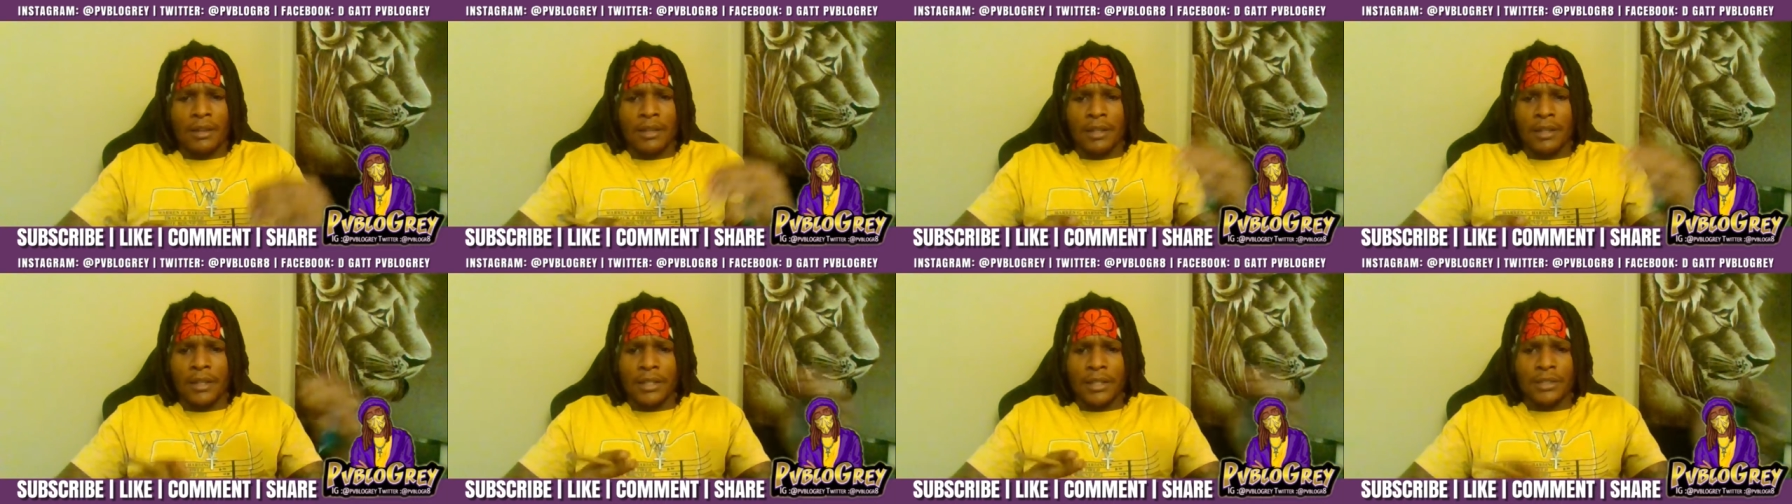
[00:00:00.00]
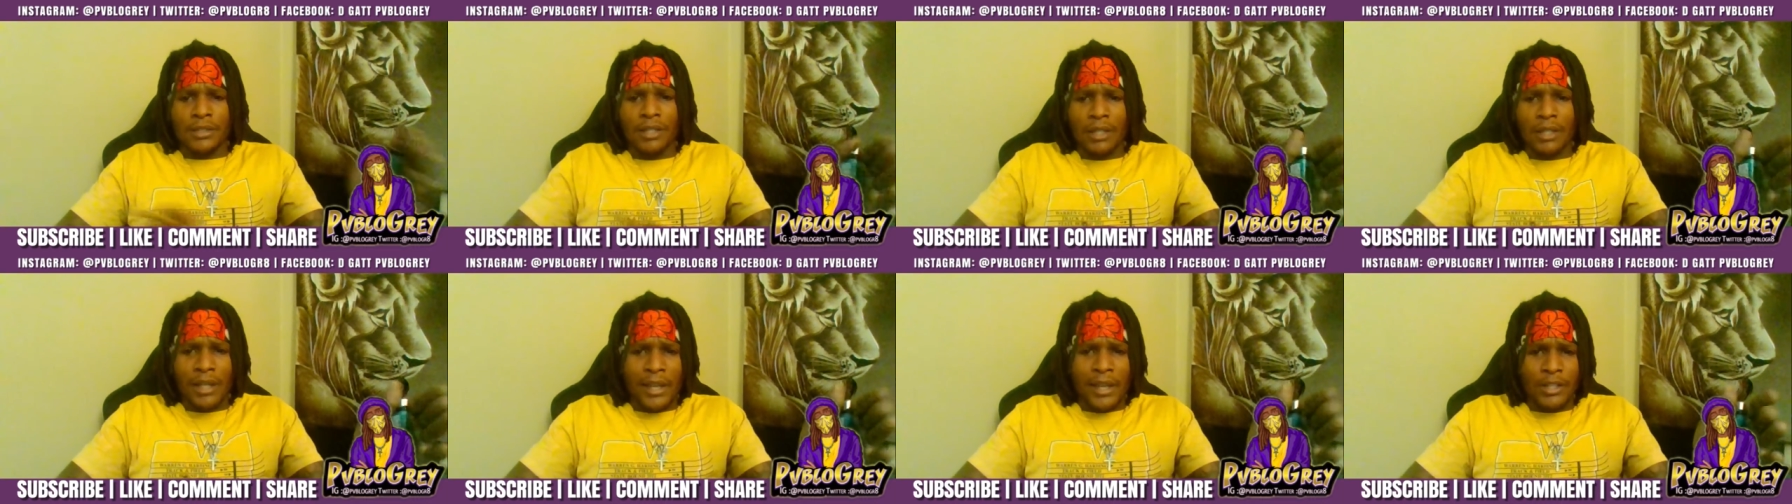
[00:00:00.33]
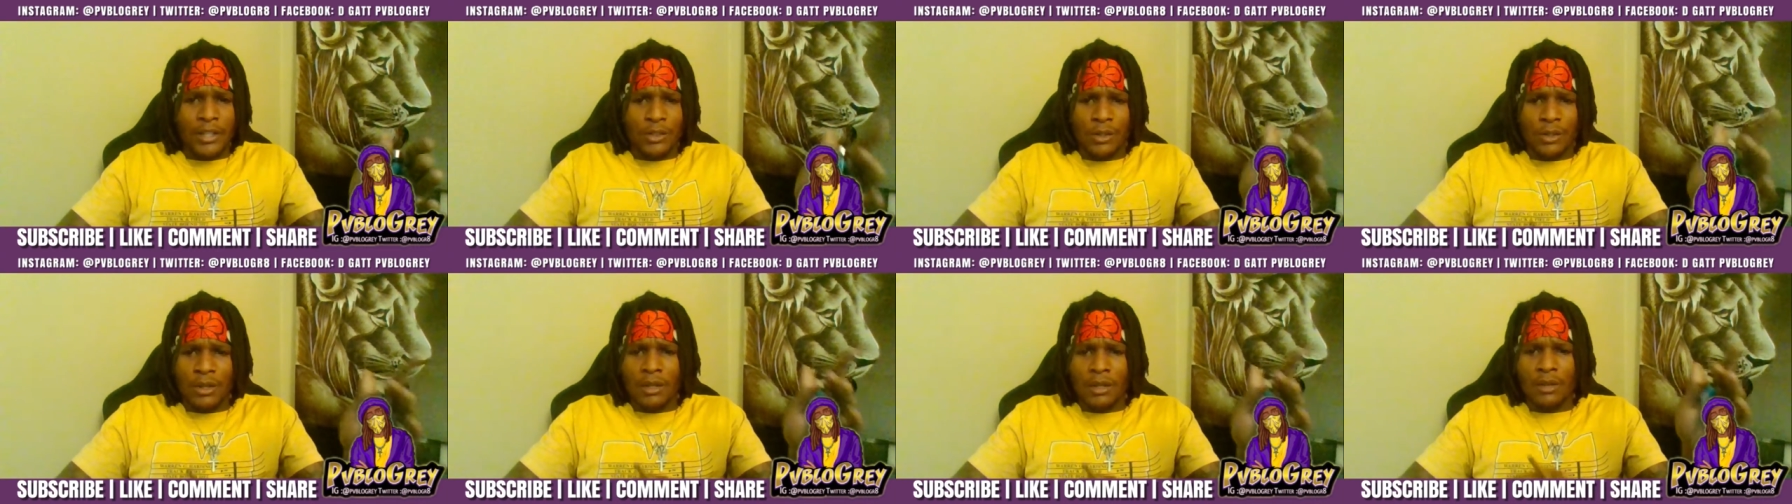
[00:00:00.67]
in this
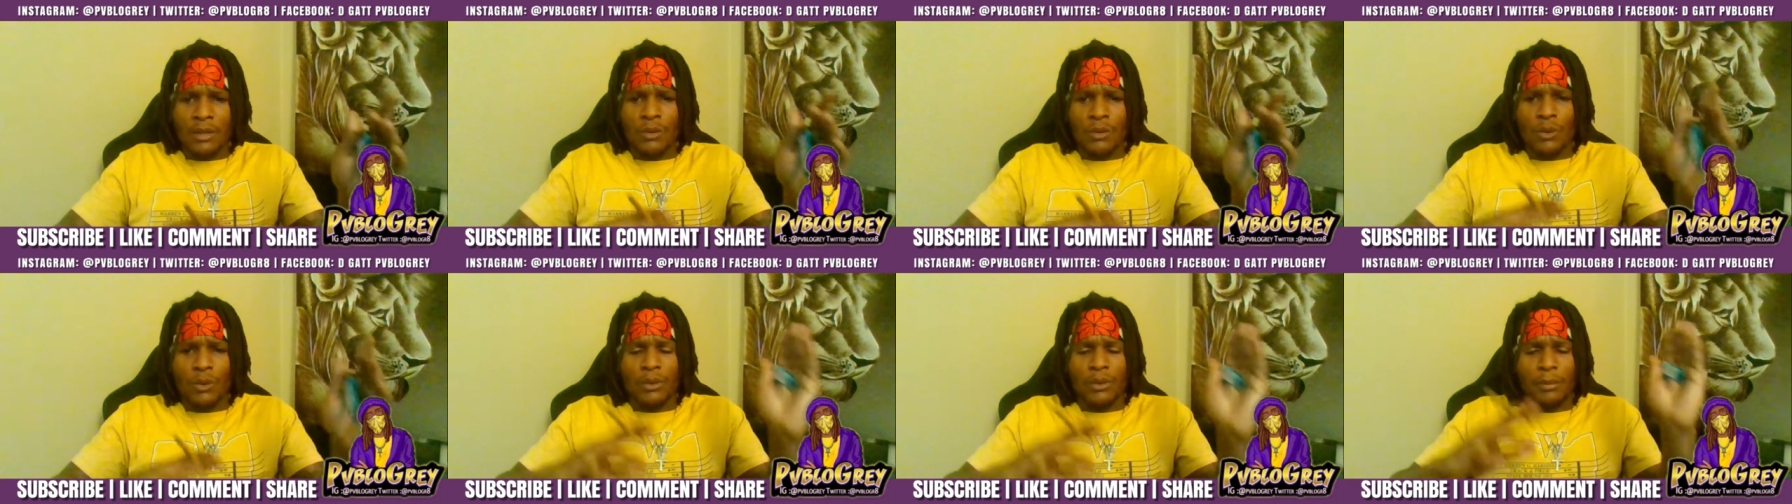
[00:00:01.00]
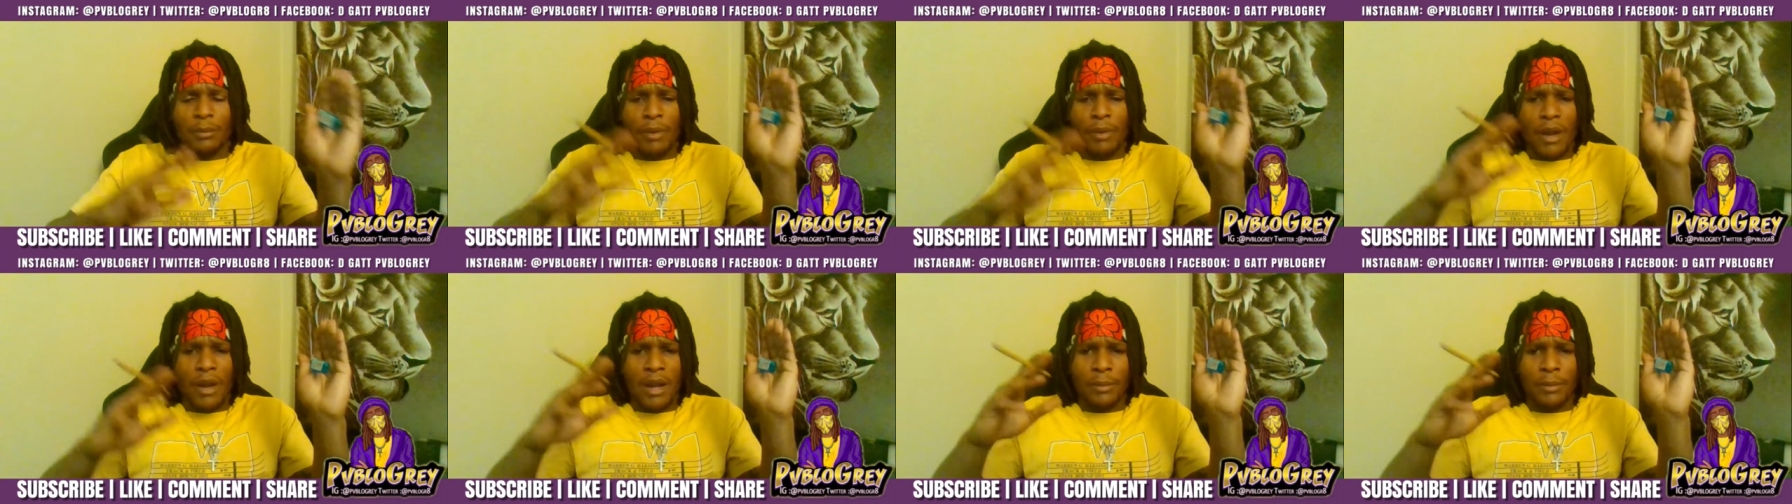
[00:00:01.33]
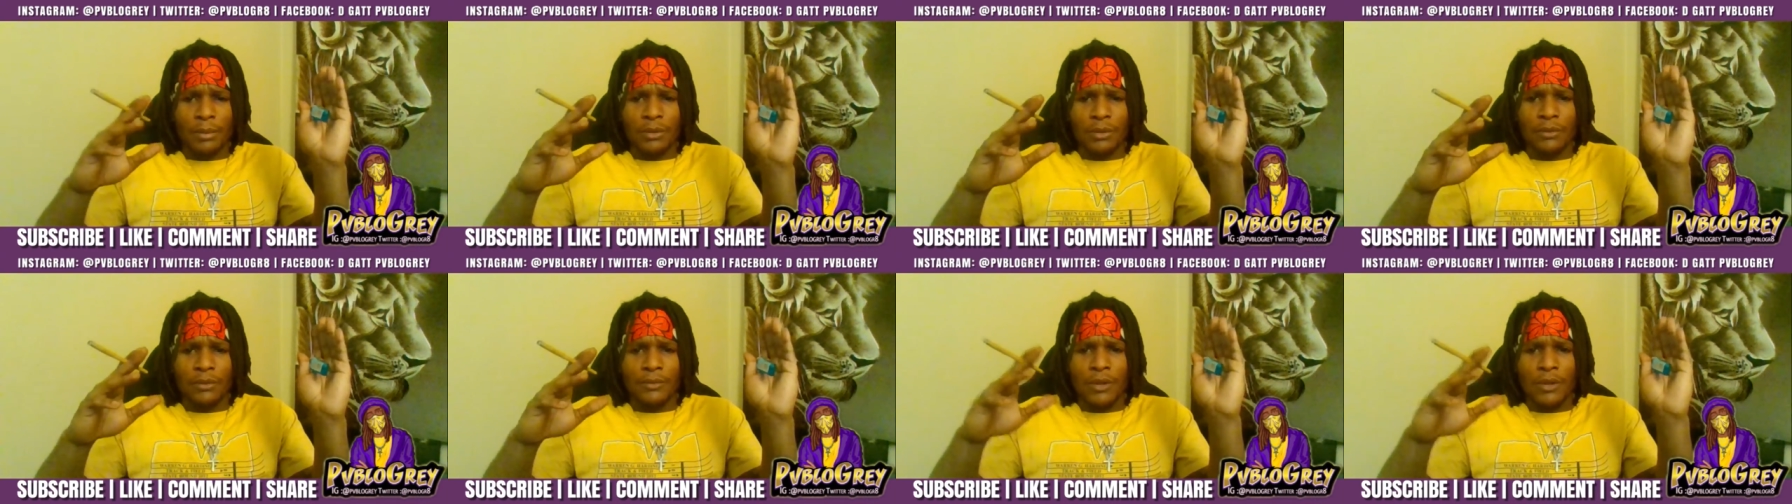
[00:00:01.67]
election, or the
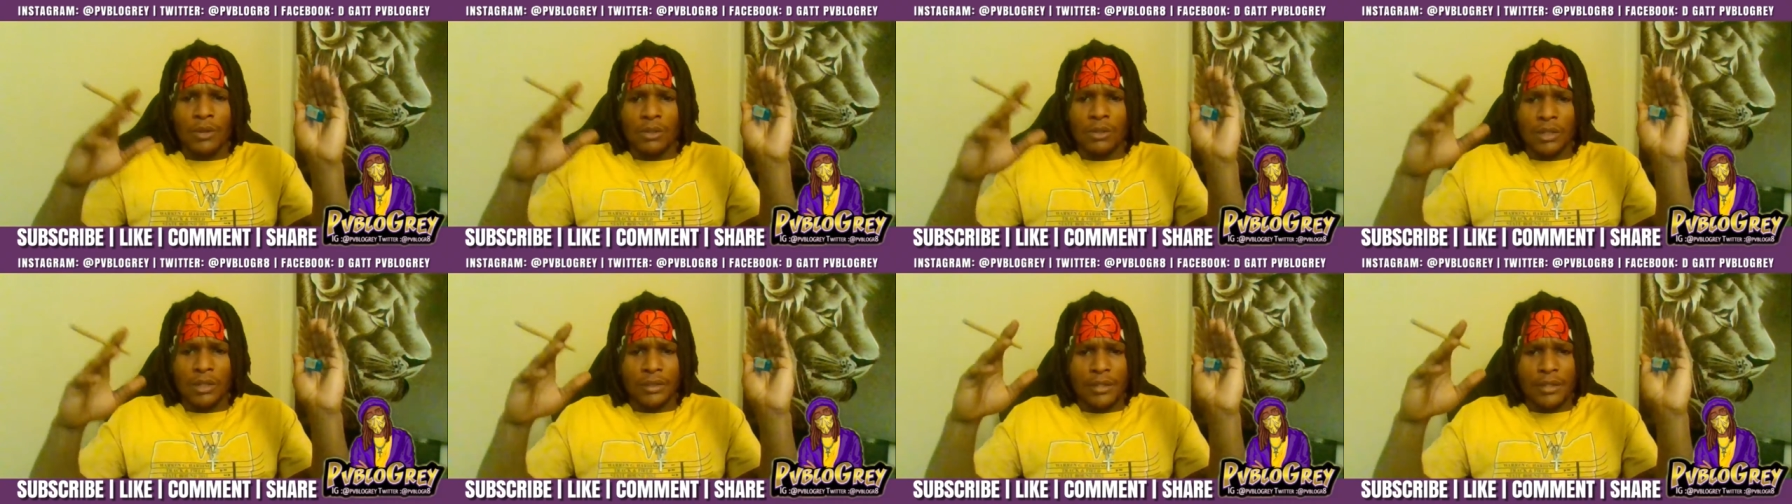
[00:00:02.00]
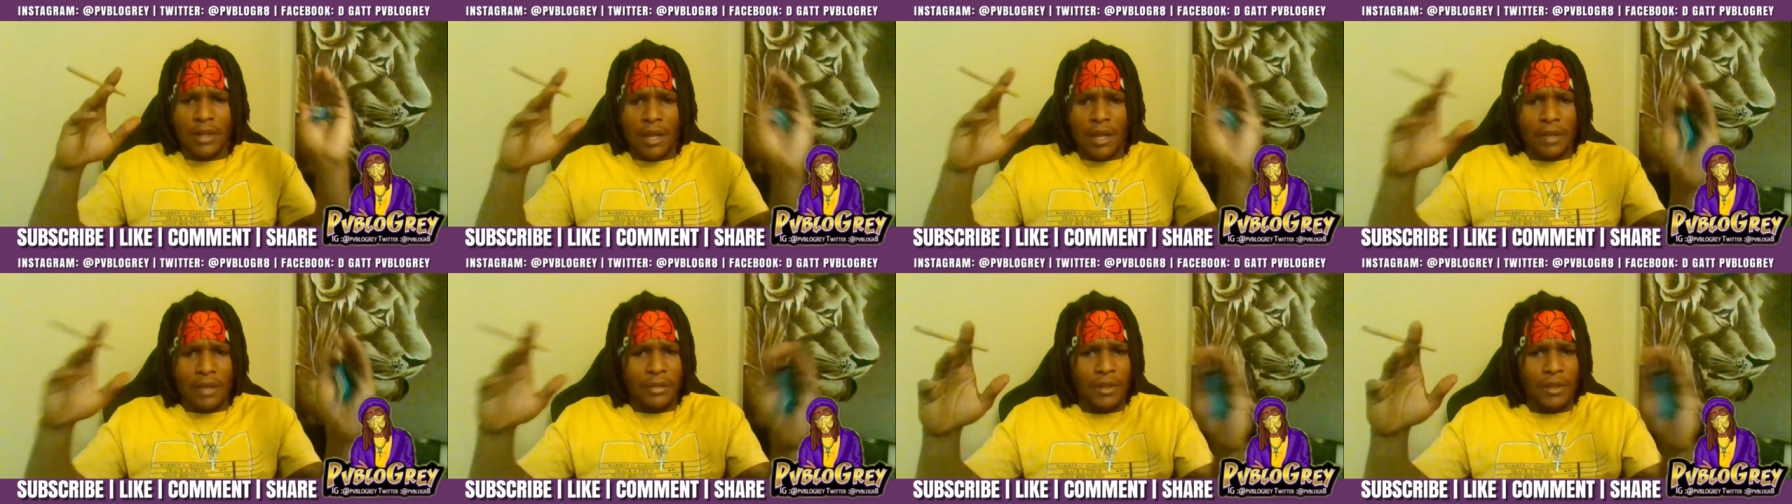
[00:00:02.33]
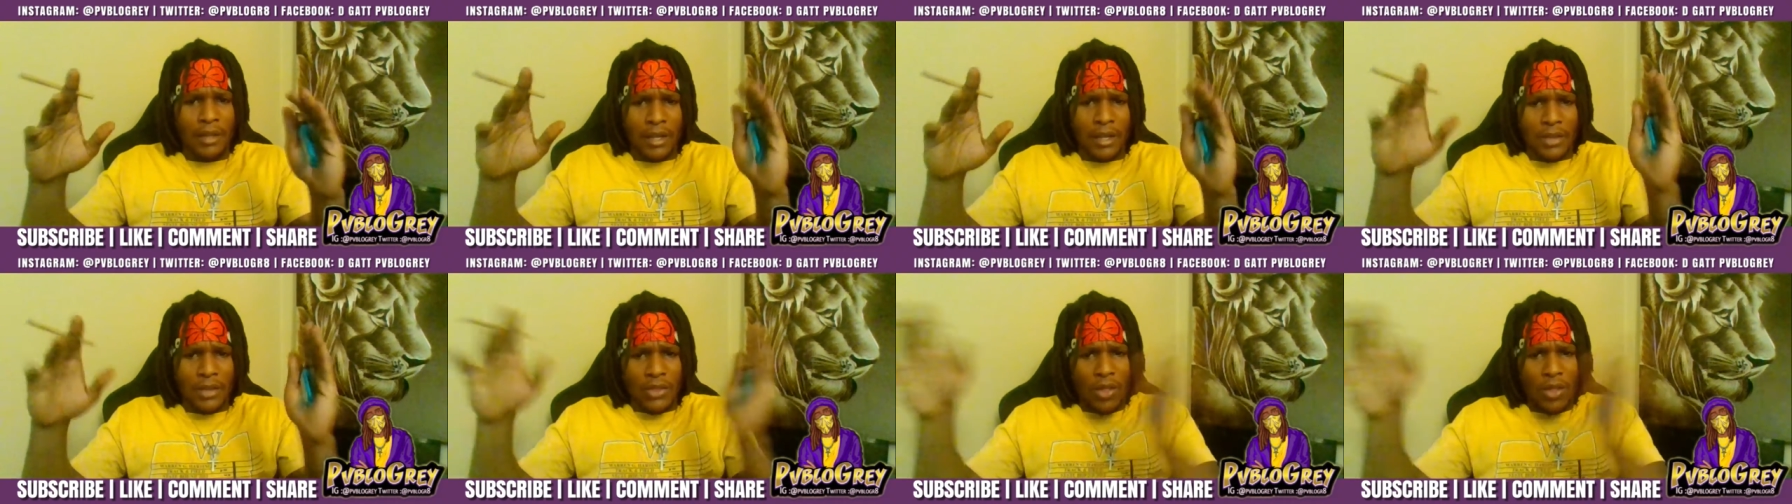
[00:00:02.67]
popular vote is
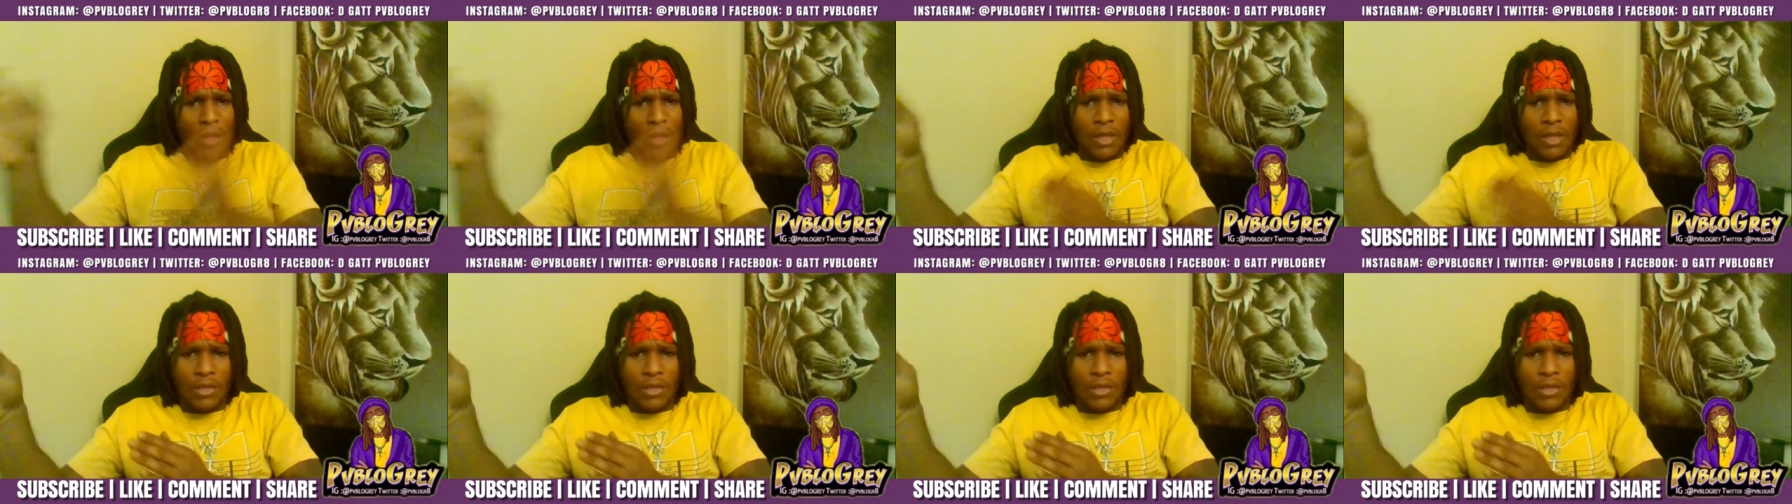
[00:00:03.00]
nothing in